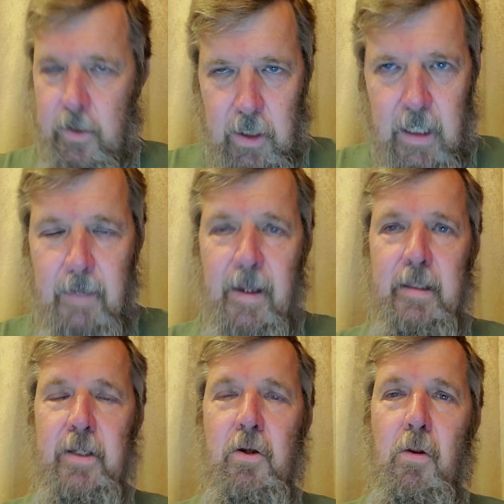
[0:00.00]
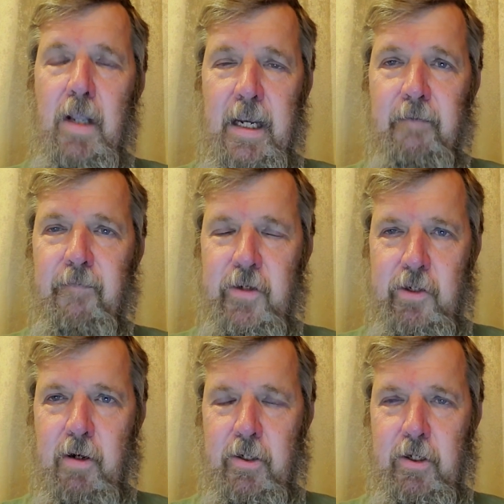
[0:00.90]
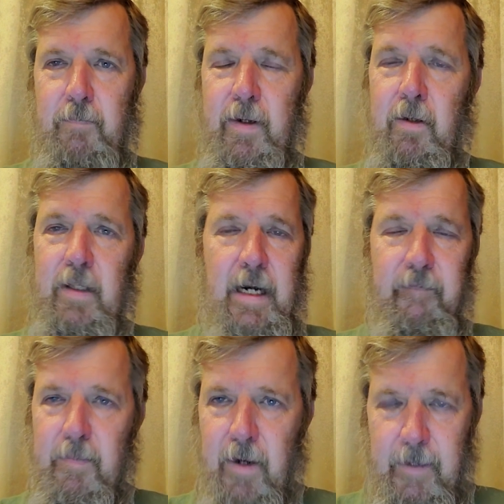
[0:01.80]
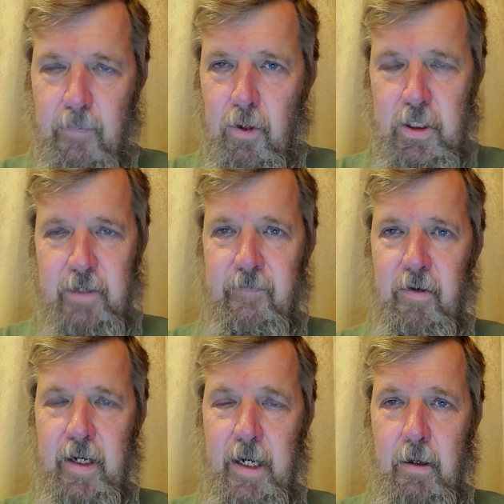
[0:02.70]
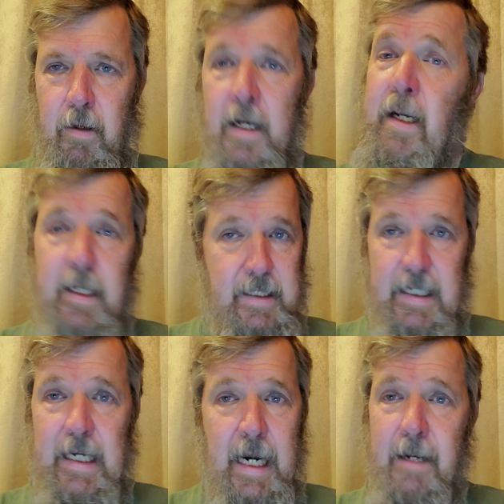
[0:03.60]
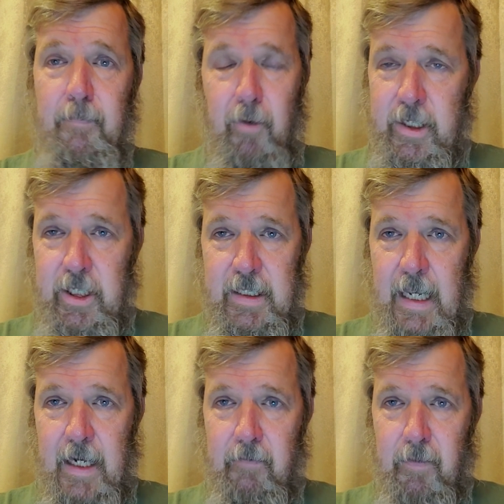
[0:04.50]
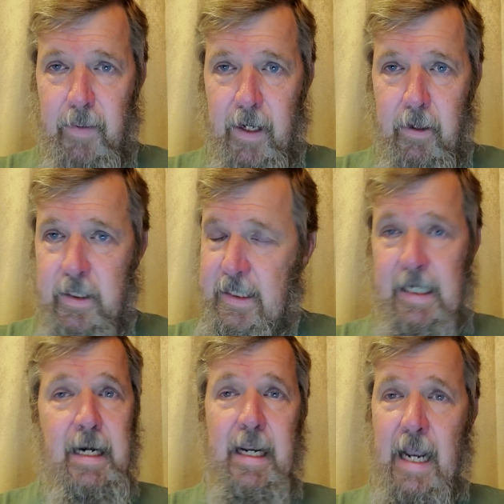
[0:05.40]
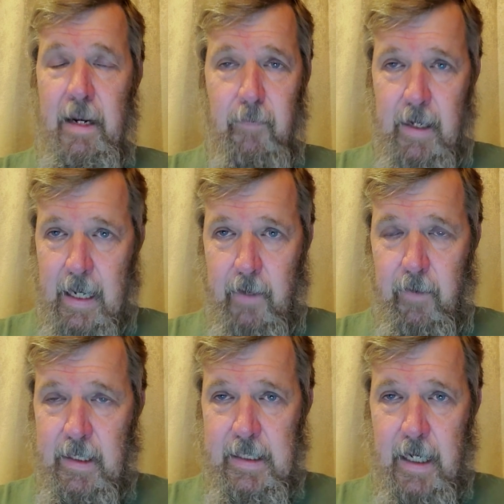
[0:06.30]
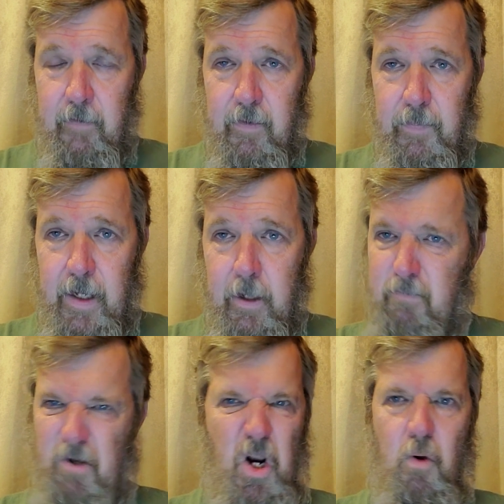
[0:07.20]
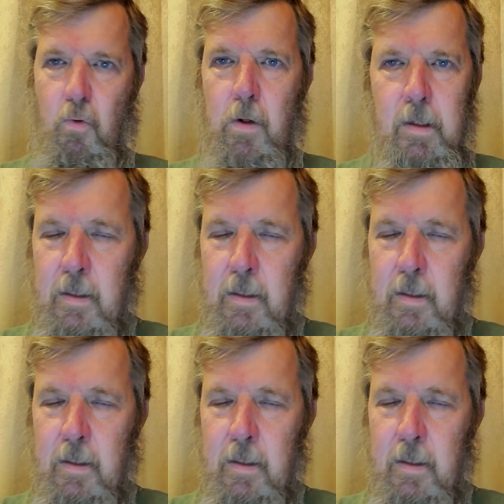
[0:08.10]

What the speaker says: Talk about this whole infrastructure bill that everybody pushed for a year. You seen any bridges getting repaired? Seen any highways getting repaired? No.